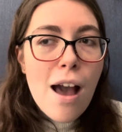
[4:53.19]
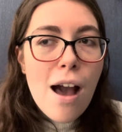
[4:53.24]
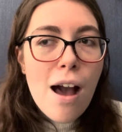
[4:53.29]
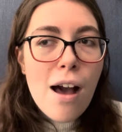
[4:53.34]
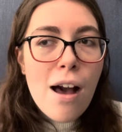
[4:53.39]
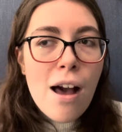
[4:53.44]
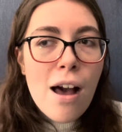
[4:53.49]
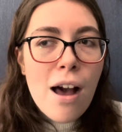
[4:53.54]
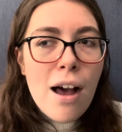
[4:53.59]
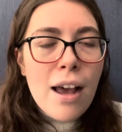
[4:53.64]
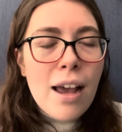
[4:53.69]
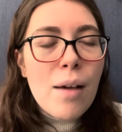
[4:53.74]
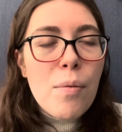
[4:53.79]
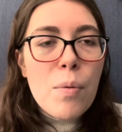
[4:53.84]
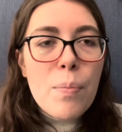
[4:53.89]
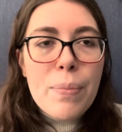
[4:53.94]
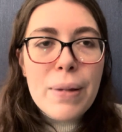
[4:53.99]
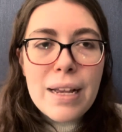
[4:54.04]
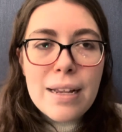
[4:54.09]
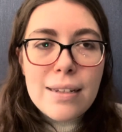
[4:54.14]
I am a
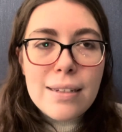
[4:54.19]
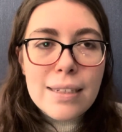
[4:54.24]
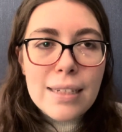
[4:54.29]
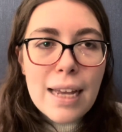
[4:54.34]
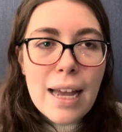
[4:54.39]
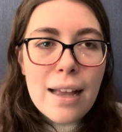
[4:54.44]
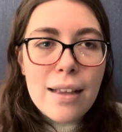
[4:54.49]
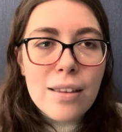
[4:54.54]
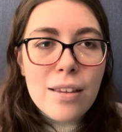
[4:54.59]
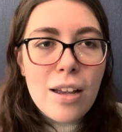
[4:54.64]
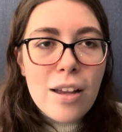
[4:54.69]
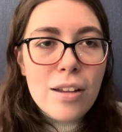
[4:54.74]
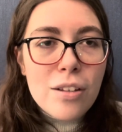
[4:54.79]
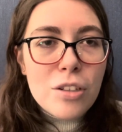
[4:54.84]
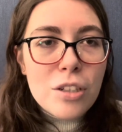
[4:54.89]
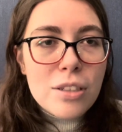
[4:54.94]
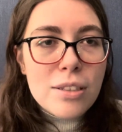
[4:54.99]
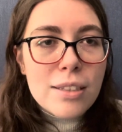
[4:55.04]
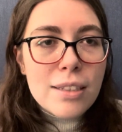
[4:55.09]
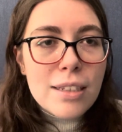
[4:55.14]
bit scared though,
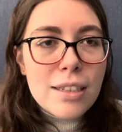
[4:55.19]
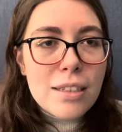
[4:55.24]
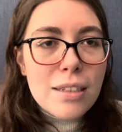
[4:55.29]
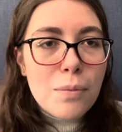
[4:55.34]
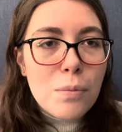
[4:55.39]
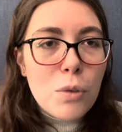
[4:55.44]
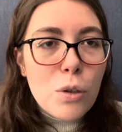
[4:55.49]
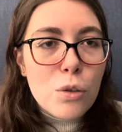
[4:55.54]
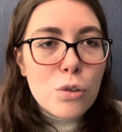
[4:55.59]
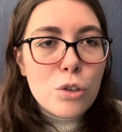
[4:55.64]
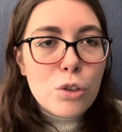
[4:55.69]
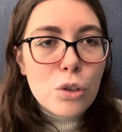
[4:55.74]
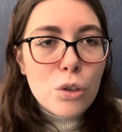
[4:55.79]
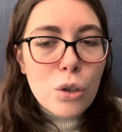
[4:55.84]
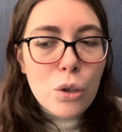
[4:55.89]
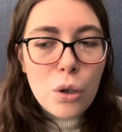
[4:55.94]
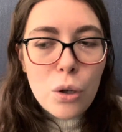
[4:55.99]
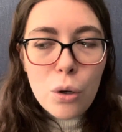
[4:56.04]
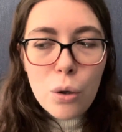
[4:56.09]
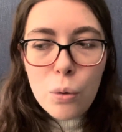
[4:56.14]
just because I'm not
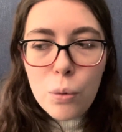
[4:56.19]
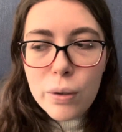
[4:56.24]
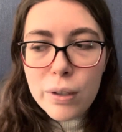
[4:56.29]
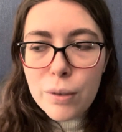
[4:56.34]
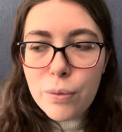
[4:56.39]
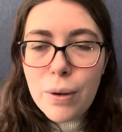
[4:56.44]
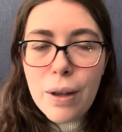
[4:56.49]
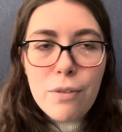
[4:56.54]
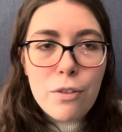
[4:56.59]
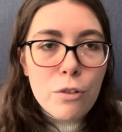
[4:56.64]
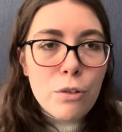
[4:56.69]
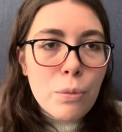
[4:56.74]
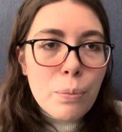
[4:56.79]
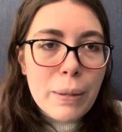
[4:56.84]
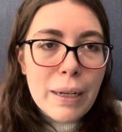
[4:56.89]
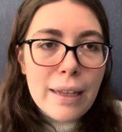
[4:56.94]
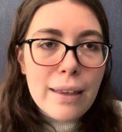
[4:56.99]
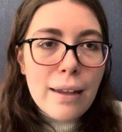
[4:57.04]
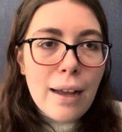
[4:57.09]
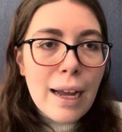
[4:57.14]
sure what the weather will
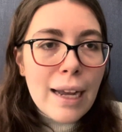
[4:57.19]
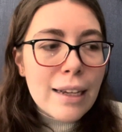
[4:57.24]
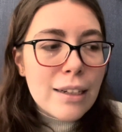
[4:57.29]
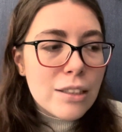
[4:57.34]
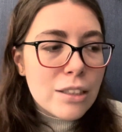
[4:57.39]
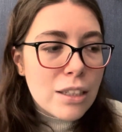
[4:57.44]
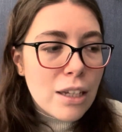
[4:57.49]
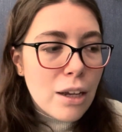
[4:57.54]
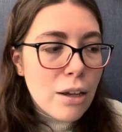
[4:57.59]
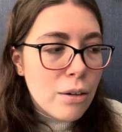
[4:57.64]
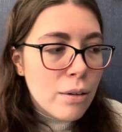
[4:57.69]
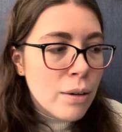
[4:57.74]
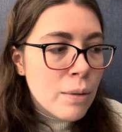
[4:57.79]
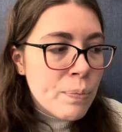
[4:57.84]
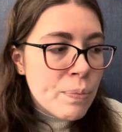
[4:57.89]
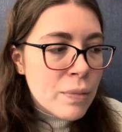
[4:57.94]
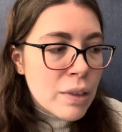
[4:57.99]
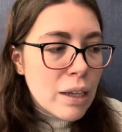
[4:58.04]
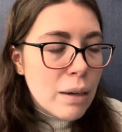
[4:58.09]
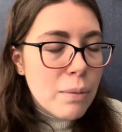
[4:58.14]
be like, so
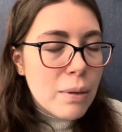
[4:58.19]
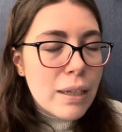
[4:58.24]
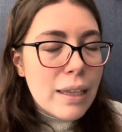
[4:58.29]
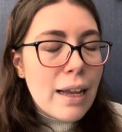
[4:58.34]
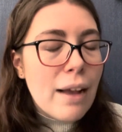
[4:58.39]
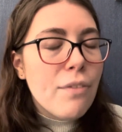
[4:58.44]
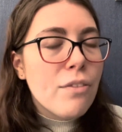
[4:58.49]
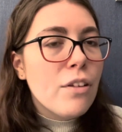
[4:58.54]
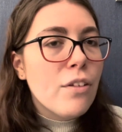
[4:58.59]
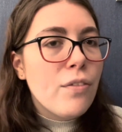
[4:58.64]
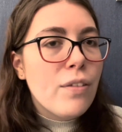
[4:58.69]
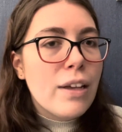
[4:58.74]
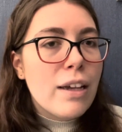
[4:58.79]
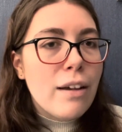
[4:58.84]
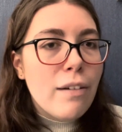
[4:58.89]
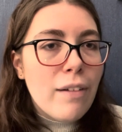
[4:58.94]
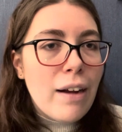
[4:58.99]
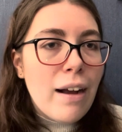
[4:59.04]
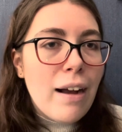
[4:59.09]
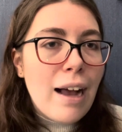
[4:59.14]
I'm gonna have to
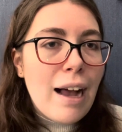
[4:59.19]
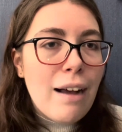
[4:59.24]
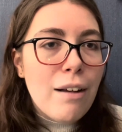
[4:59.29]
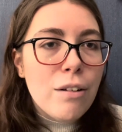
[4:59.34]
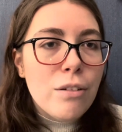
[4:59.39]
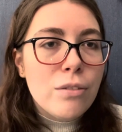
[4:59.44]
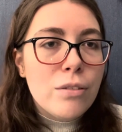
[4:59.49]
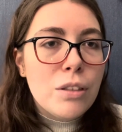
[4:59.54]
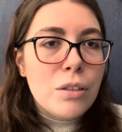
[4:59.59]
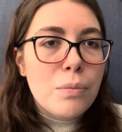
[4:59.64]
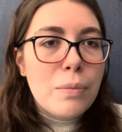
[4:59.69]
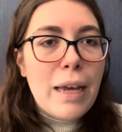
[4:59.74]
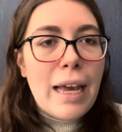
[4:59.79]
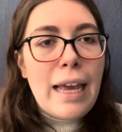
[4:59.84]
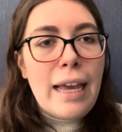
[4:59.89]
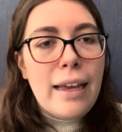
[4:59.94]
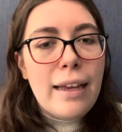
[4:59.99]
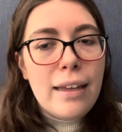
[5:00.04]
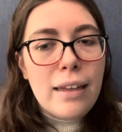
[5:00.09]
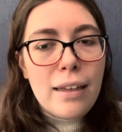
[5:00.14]
figure out how to
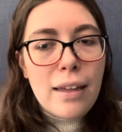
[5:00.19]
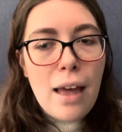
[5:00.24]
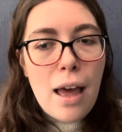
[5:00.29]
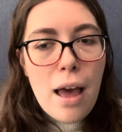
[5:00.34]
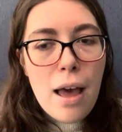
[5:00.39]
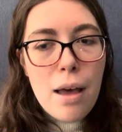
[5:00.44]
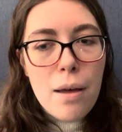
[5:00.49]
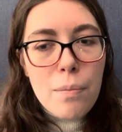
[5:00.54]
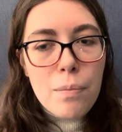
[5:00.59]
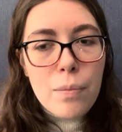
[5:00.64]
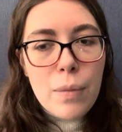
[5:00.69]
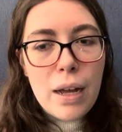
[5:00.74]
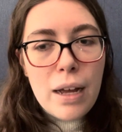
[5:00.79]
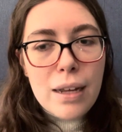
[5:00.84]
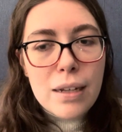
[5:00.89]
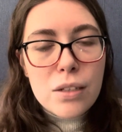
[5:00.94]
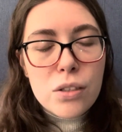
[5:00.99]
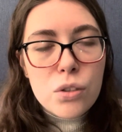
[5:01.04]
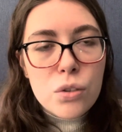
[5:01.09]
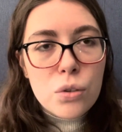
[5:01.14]
make
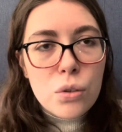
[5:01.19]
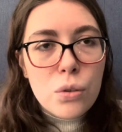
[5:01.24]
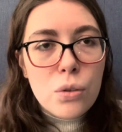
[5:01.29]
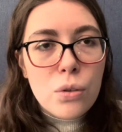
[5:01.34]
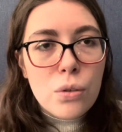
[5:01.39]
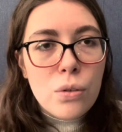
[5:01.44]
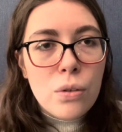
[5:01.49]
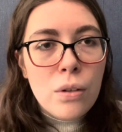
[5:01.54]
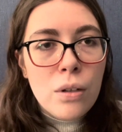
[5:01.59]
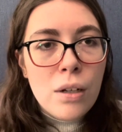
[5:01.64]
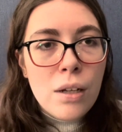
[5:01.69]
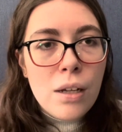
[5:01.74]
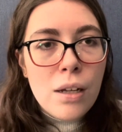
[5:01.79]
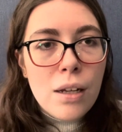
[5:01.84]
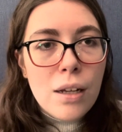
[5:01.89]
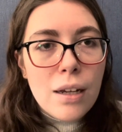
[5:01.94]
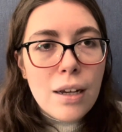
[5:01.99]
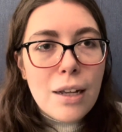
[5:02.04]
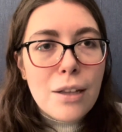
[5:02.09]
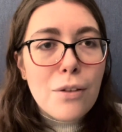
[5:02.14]
my stall
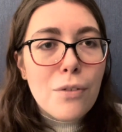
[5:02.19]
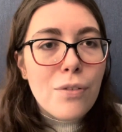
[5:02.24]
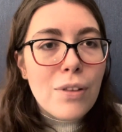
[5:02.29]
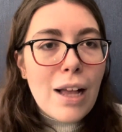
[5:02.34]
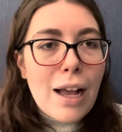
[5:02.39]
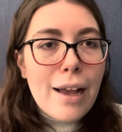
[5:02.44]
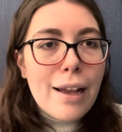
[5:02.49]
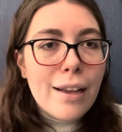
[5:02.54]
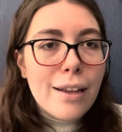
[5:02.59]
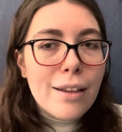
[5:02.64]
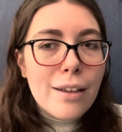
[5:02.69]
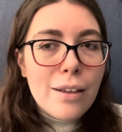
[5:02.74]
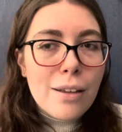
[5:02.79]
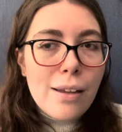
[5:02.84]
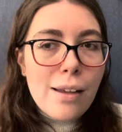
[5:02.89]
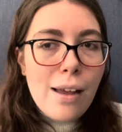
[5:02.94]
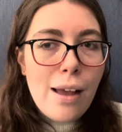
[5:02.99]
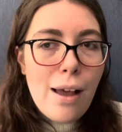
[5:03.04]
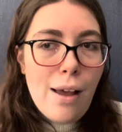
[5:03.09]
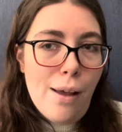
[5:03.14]
kind of like
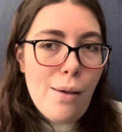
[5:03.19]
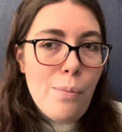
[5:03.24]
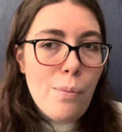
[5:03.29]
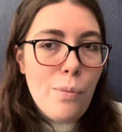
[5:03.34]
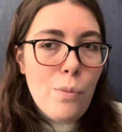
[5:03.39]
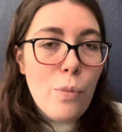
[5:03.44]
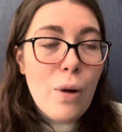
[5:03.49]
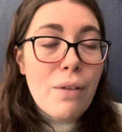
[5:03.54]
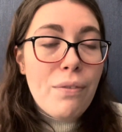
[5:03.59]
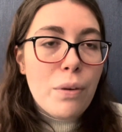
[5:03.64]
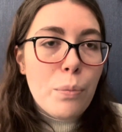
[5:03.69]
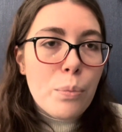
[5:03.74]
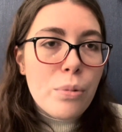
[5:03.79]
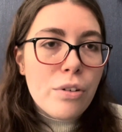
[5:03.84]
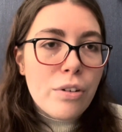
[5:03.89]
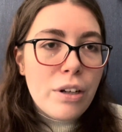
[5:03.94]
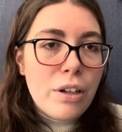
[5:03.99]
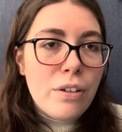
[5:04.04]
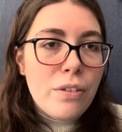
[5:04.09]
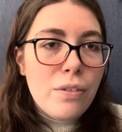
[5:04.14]

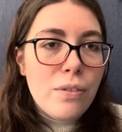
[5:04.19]
weatherproof,